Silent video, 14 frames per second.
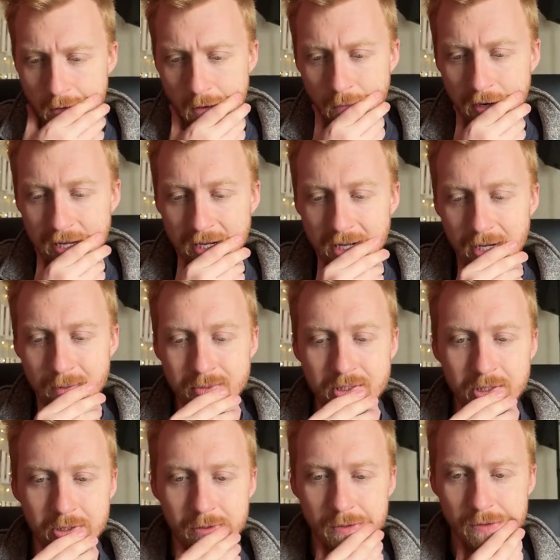when it comes
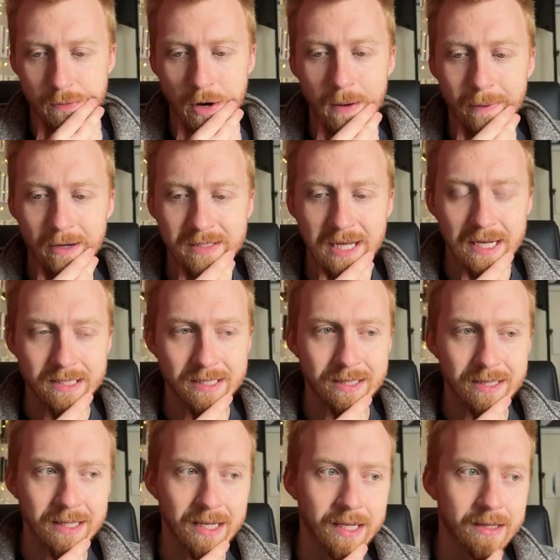to the robotaxi
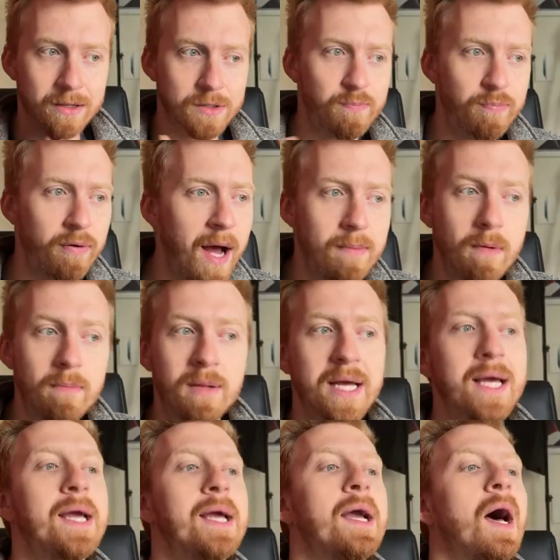thing, there's
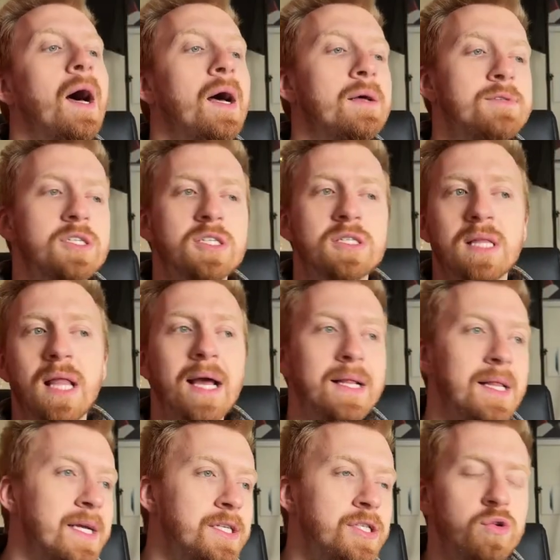probably a
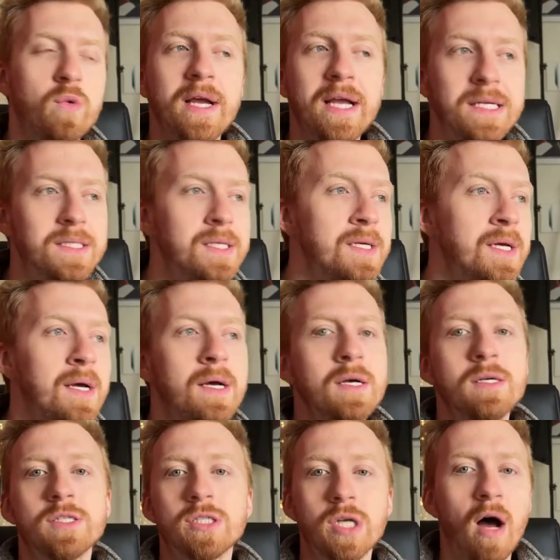slightly tweaked
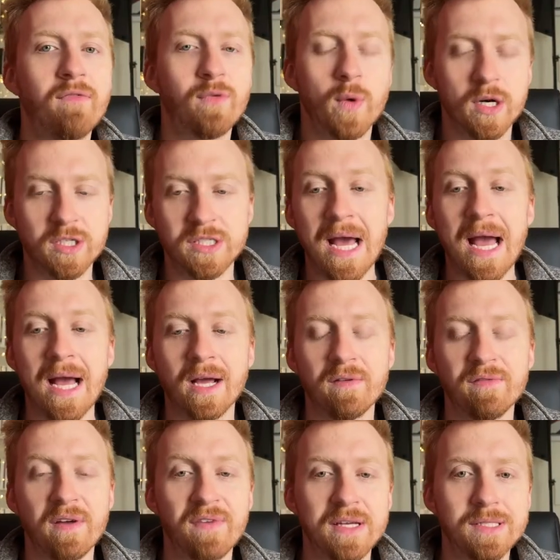software stack of
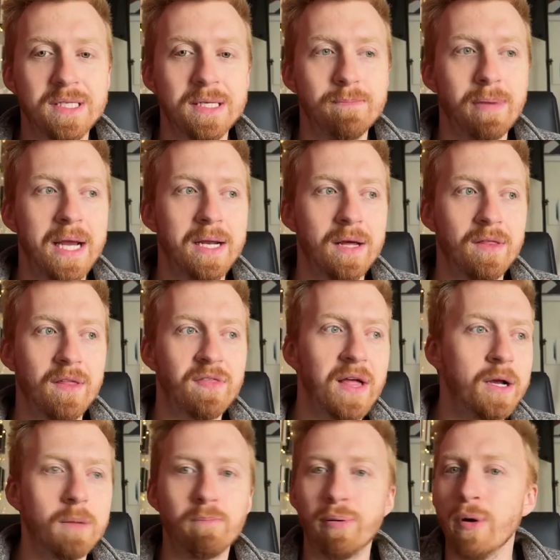FSD beta that they
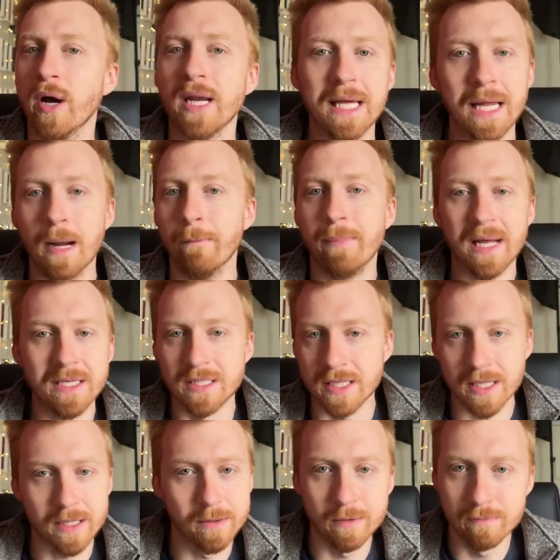could put in a
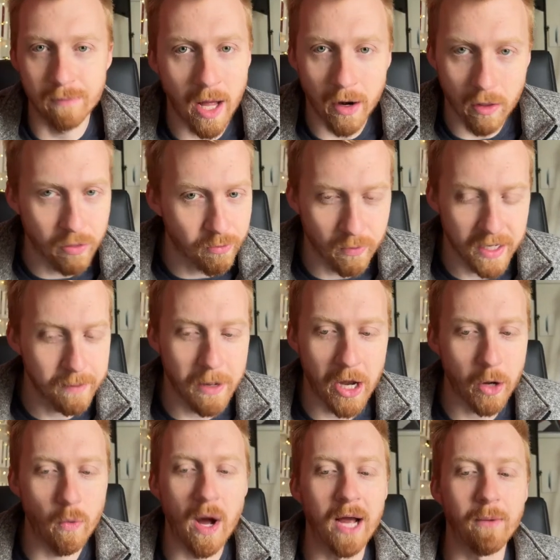basic Model 3,
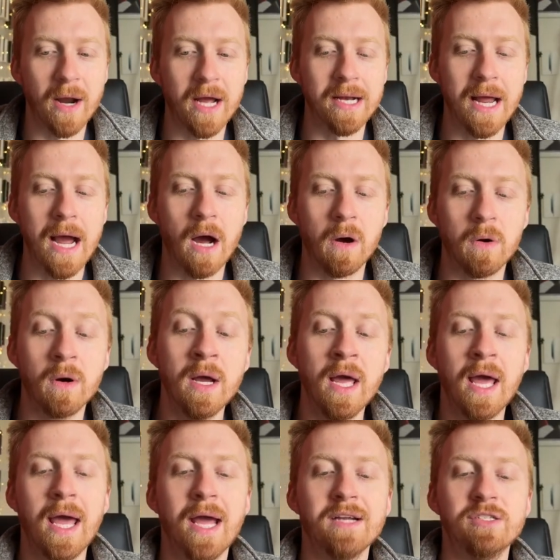Model Y right now
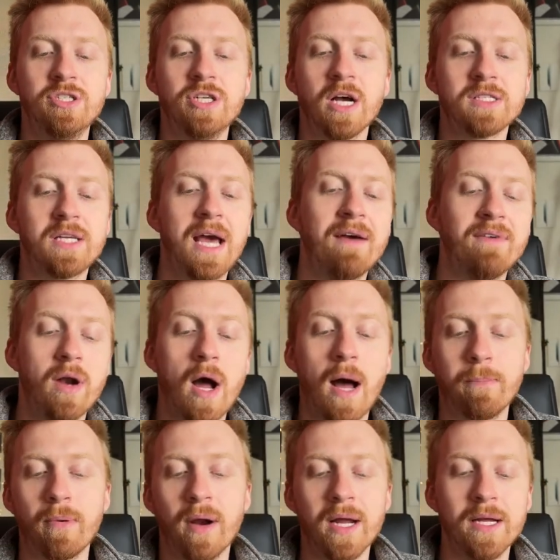and just have it
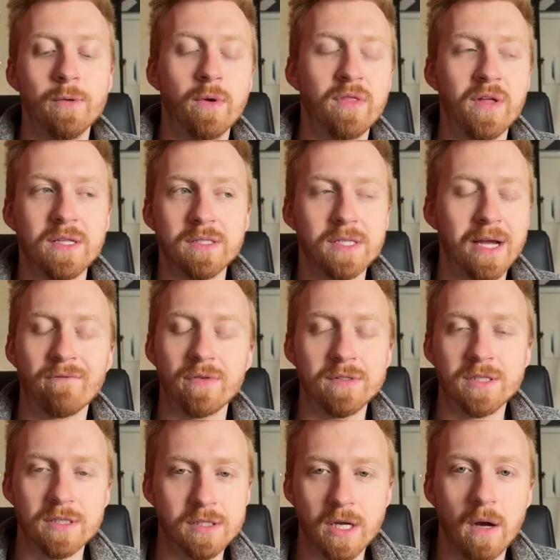operate within San
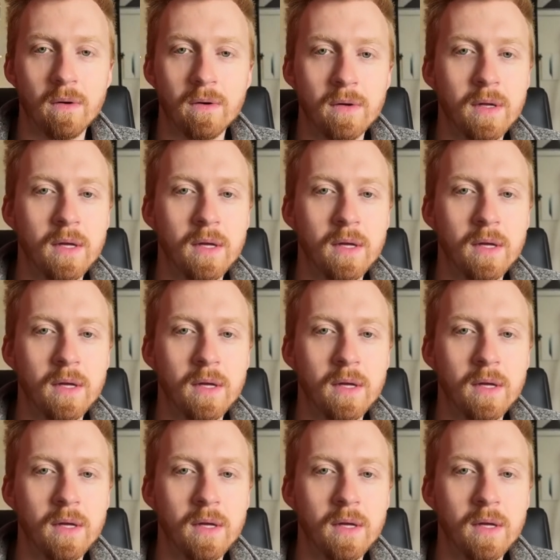Francisco,